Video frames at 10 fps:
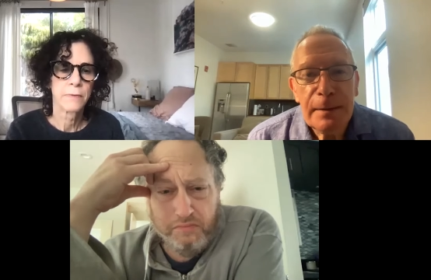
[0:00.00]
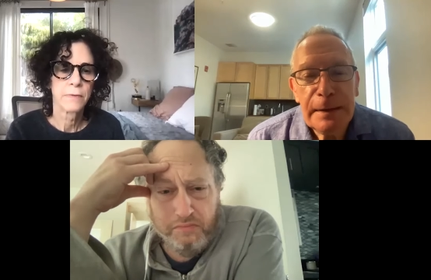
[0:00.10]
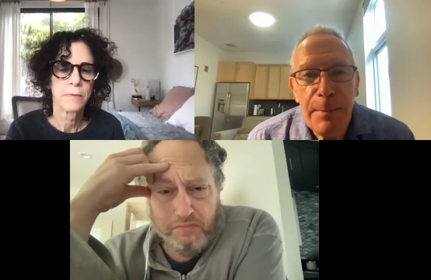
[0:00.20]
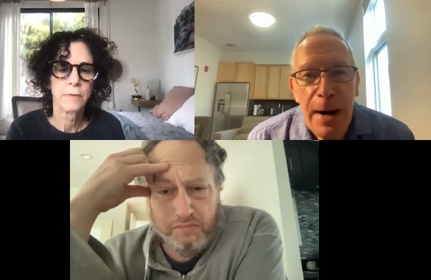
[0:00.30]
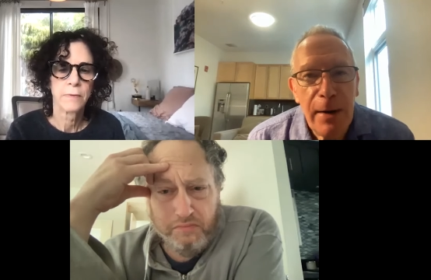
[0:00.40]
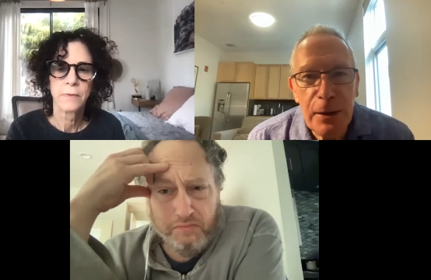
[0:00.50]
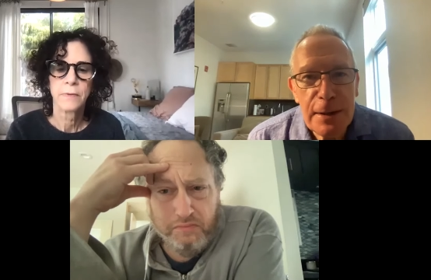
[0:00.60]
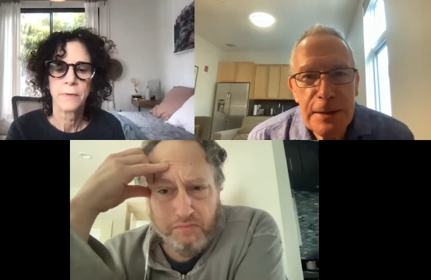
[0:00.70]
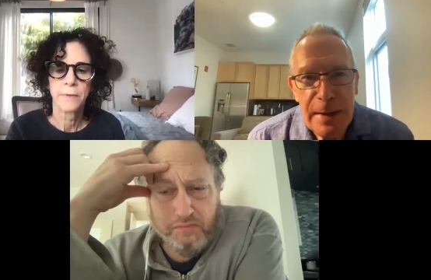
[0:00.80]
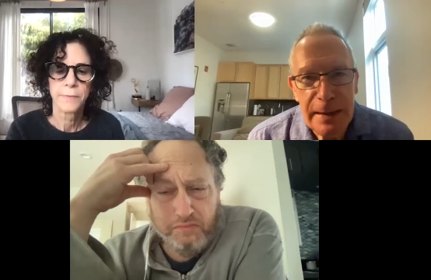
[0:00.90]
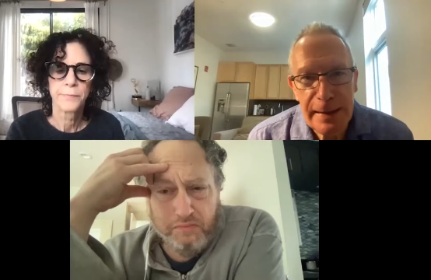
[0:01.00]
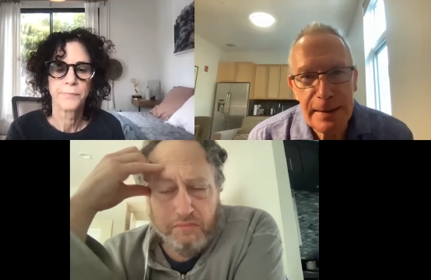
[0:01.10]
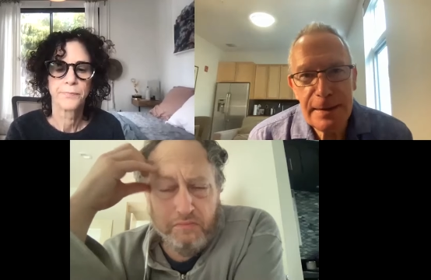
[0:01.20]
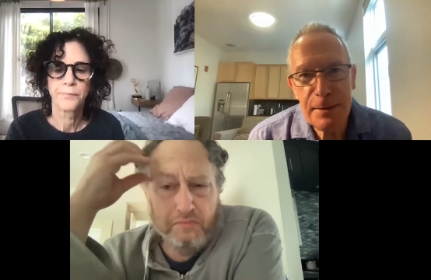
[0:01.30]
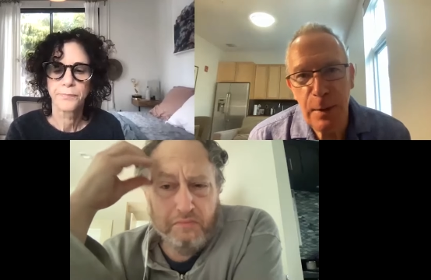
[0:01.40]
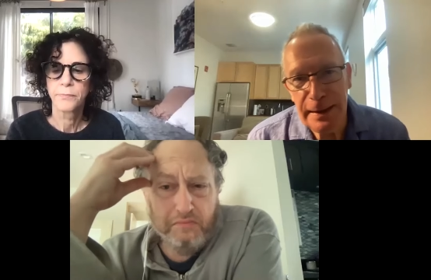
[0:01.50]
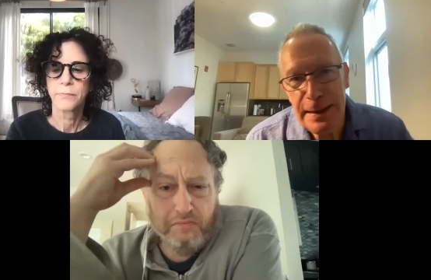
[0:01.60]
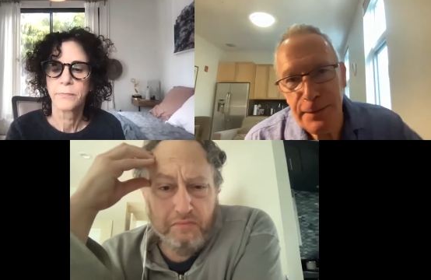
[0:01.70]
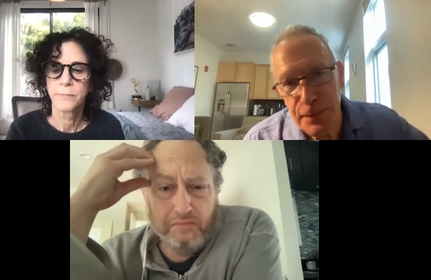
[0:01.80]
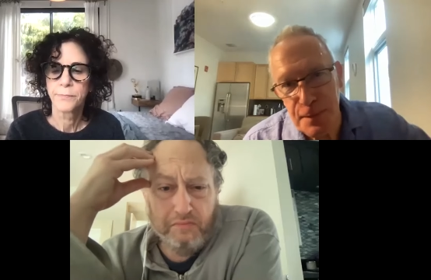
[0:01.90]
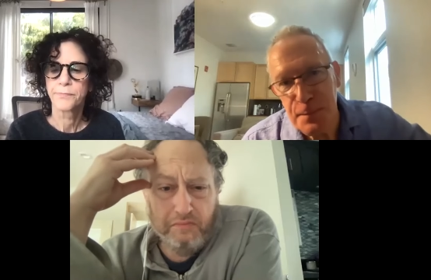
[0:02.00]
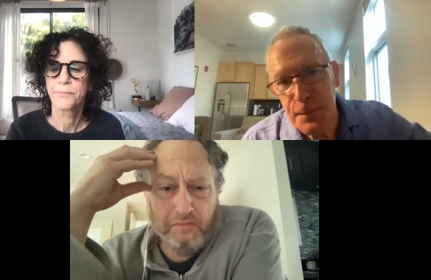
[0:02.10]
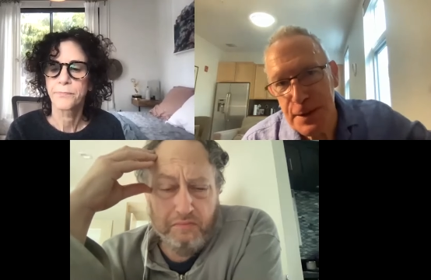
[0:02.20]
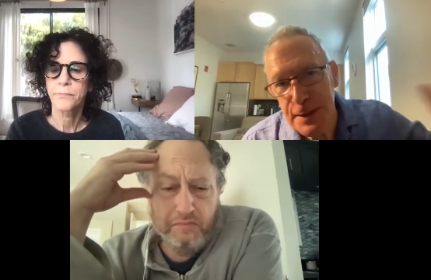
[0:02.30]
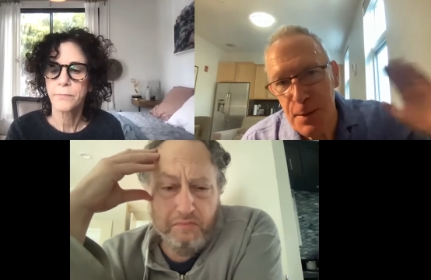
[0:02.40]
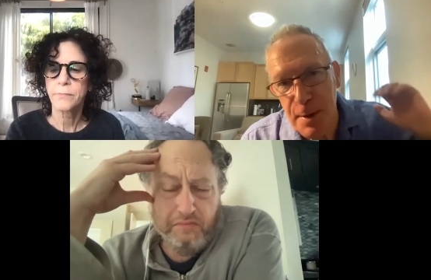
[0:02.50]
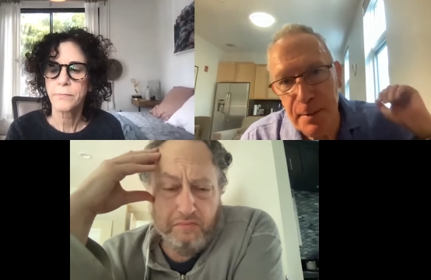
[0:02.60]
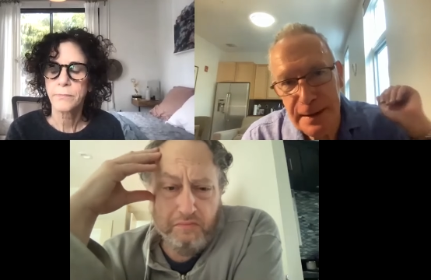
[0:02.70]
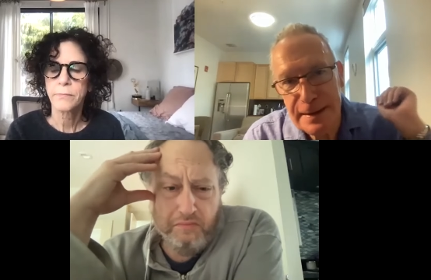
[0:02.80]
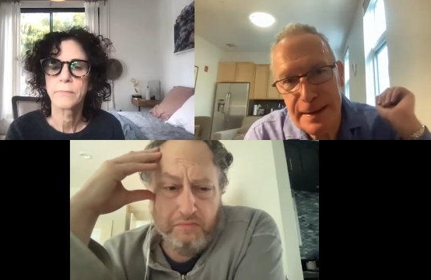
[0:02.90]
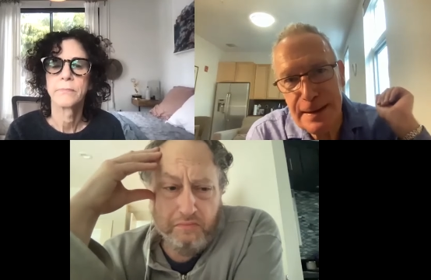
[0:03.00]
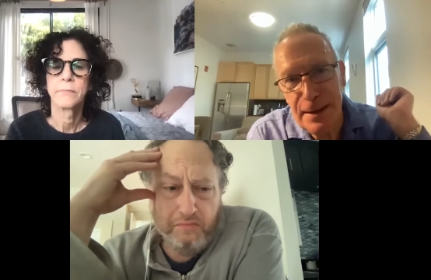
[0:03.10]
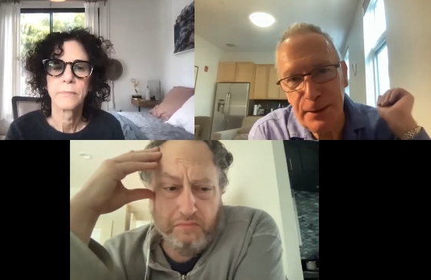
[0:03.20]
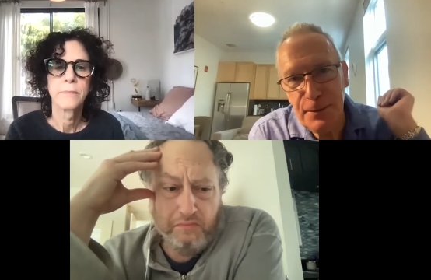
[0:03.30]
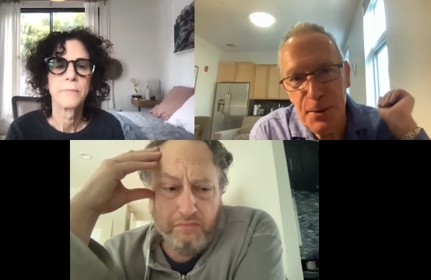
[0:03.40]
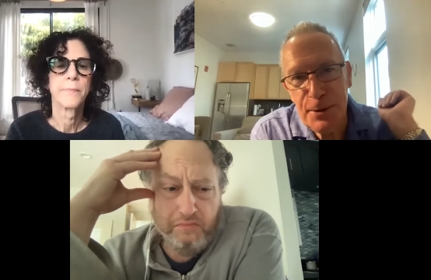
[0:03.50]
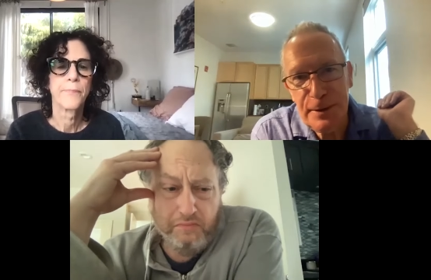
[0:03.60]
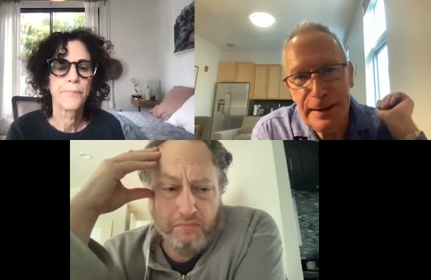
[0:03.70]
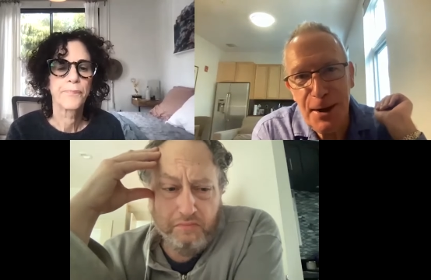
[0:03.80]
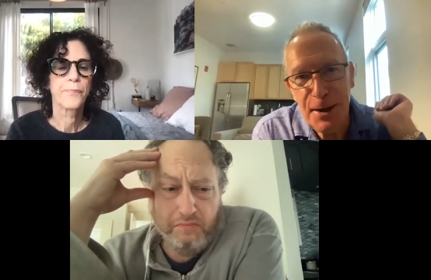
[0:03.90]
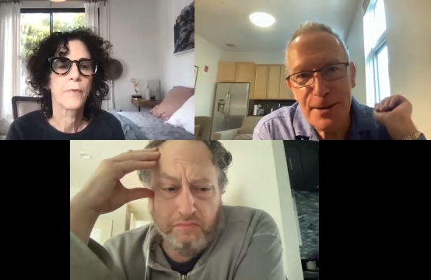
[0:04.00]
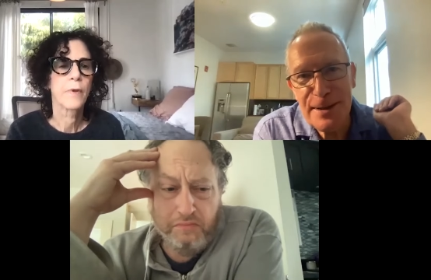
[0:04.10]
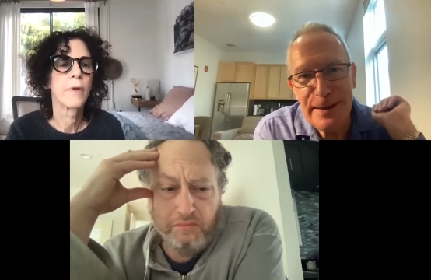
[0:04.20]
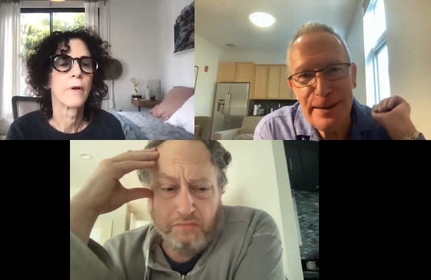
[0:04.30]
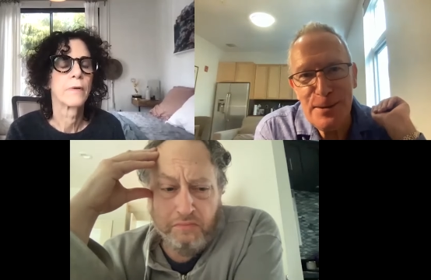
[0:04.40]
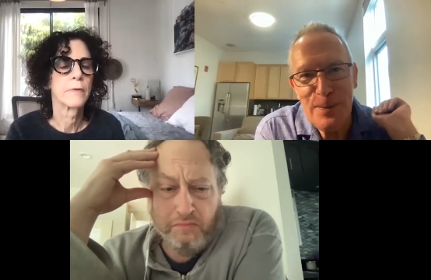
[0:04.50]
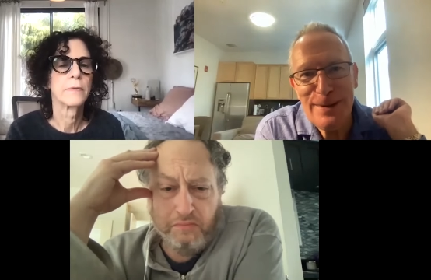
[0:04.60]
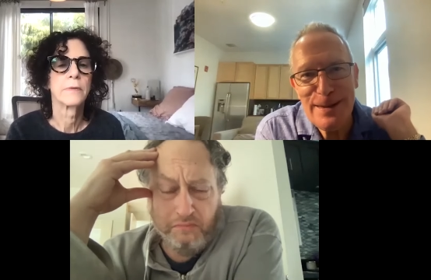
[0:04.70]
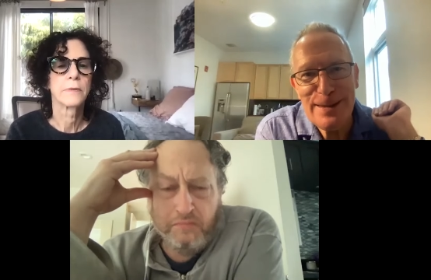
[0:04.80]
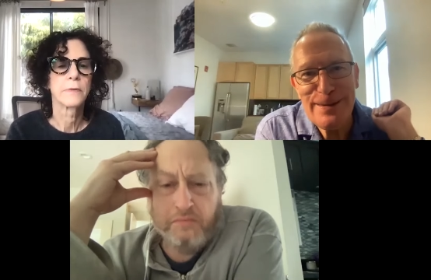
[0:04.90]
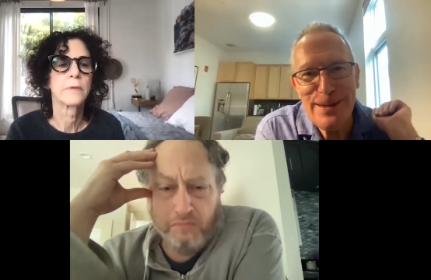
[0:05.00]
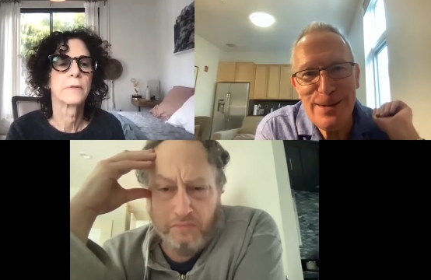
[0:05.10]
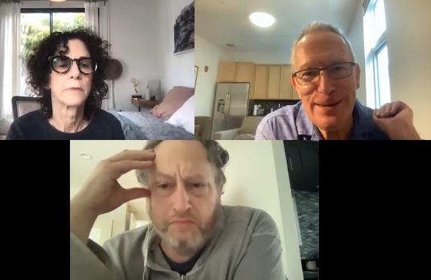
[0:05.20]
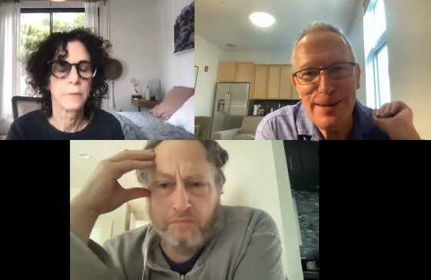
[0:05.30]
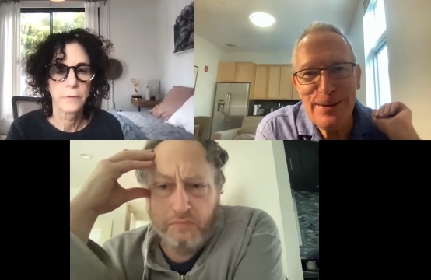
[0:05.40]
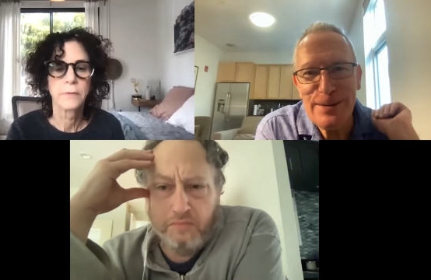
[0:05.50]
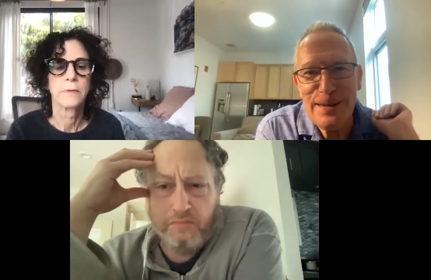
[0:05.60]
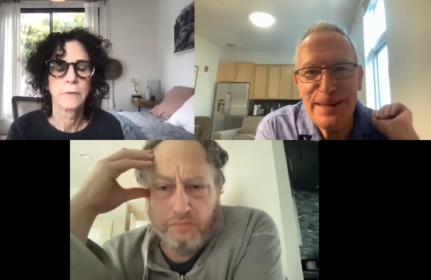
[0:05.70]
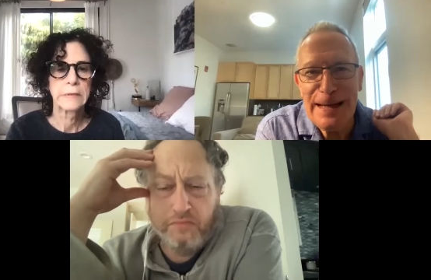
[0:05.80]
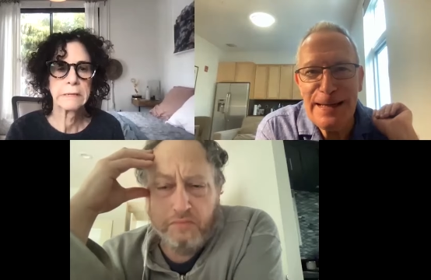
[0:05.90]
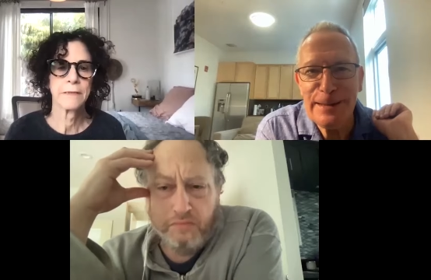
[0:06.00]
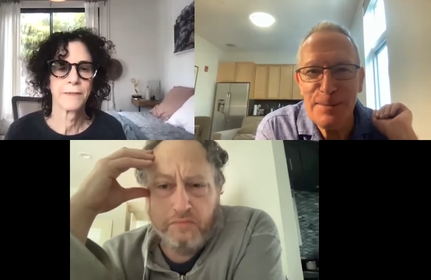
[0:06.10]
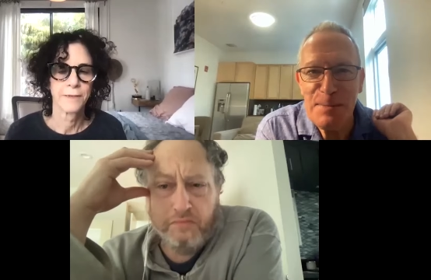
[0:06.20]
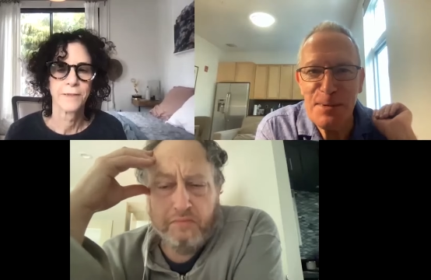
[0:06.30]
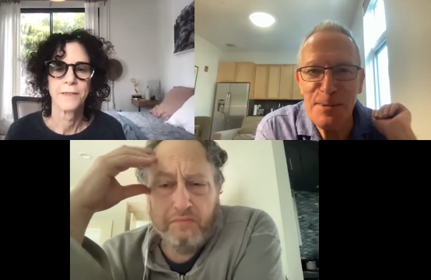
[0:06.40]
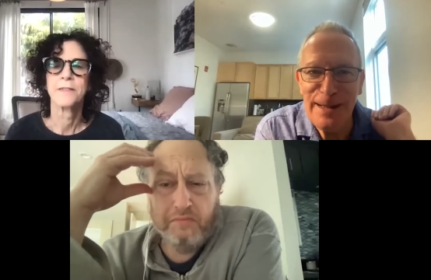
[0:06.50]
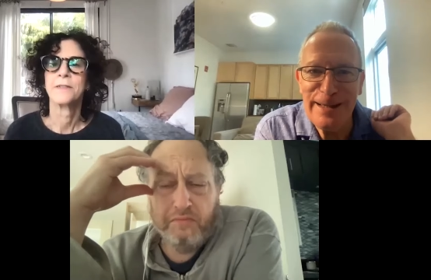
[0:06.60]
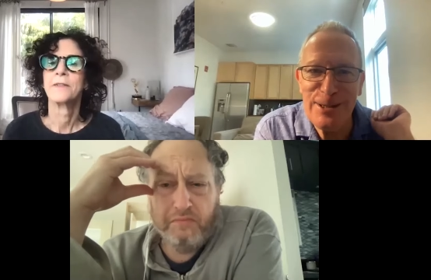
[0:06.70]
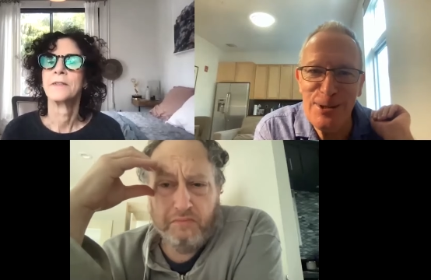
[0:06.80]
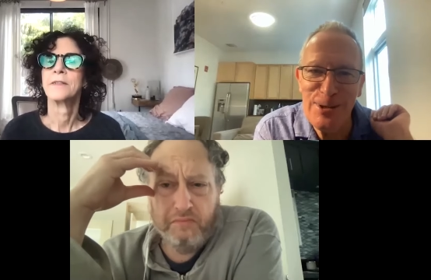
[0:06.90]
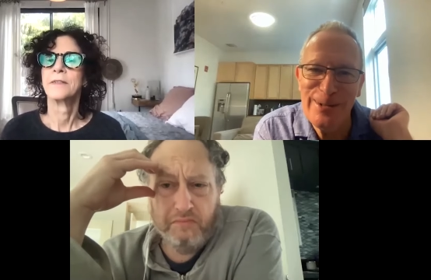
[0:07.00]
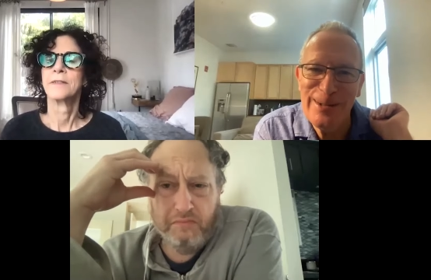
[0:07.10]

Speaker 1: America looks to me like it's well, at least for for some Republicans, it's on the road to theocracy. You know, this is this is the the state that people would like to